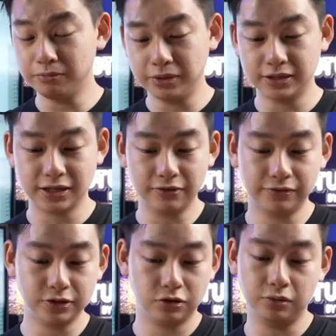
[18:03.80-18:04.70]
PSF.
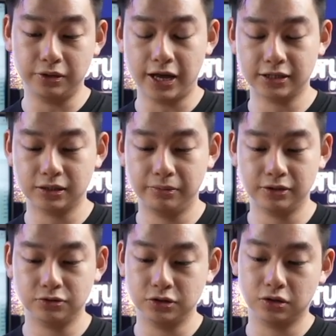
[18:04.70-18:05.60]
That's going to be the estimate.
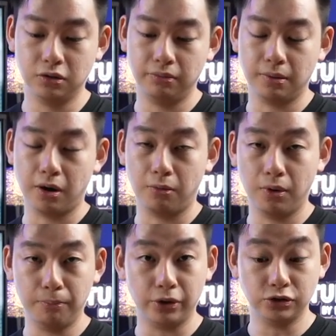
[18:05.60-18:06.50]
So it's going to be about
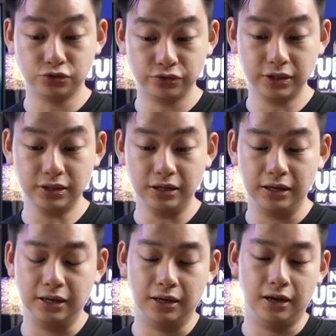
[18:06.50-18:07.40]
1.3
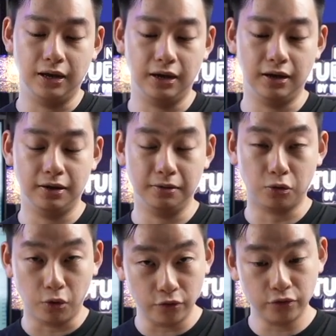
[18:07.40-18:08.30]

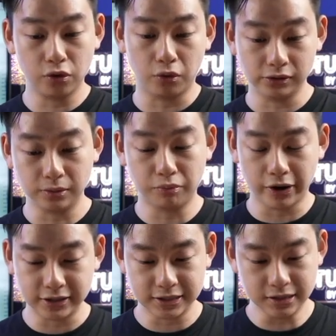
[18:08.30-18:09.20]
overall quantum
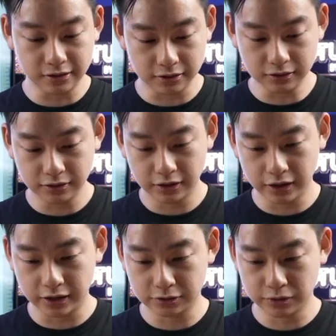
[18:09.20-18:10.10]
pricing here.
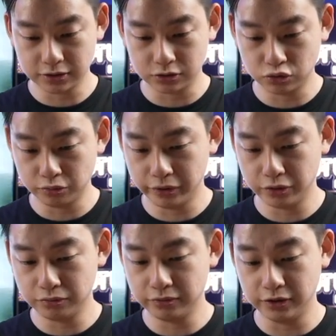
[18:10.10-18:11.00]
And as well as the
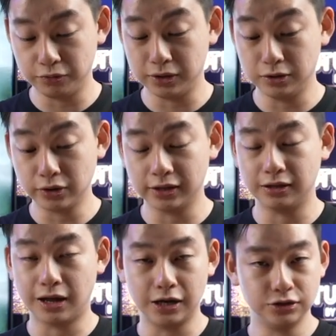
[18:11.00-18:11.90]
2-bedroom, if we look at the
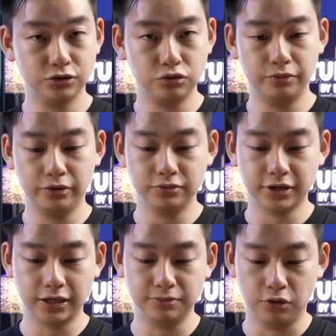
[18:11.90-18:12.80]
larger 2-bedroom
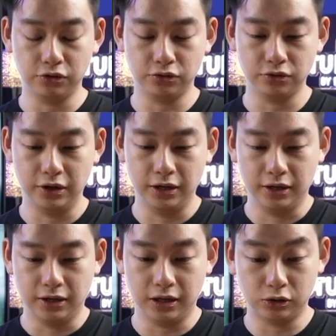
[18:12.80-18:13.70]
size model,
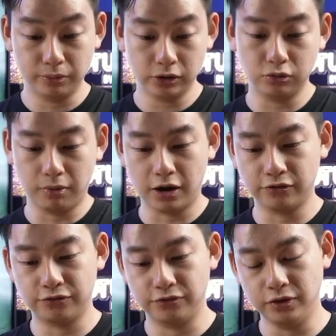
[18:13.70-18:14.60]
2-bed,
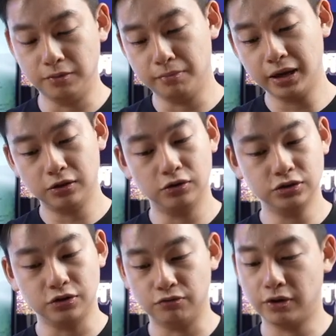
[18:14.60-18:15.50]
2-bath, it might launch
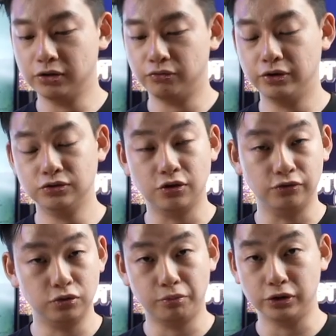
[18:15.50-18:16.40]
around the range of
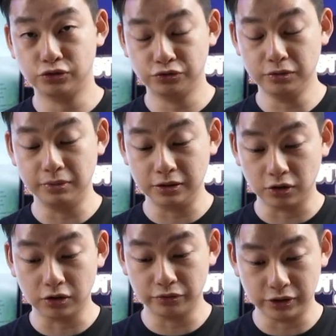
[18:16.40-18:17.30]
$2.3 million
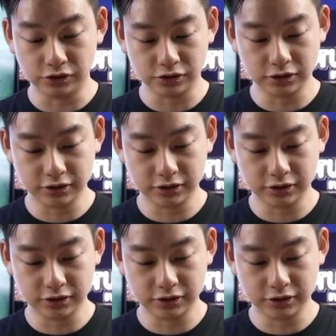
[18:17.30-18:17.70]
ranges.